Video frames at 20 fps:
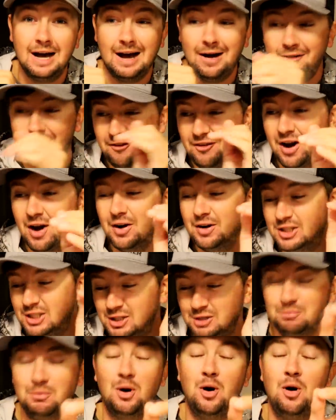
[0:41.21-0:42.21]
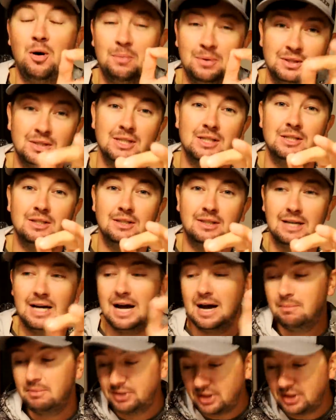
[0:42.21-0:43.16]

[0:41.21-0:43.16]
a very small percentage of the time,